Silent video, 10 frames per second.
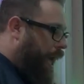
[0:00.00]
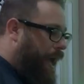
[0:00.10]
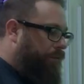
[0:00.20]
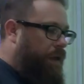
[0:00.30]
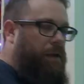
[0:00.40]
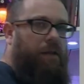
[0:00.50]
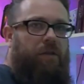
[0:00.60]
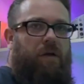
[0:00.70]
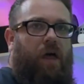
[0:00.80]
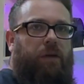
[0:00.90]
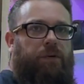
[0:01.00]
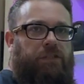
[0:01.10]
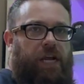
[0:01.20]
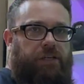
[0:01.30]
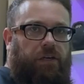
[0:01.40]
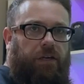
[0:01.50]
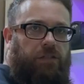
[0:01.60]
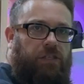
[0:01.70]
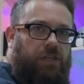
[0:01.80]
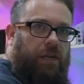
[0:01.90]
have it on the projector, you're
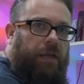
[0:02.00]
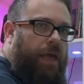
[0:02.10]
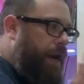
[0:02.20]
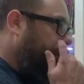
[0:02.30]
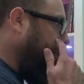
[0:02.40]
just going to kind of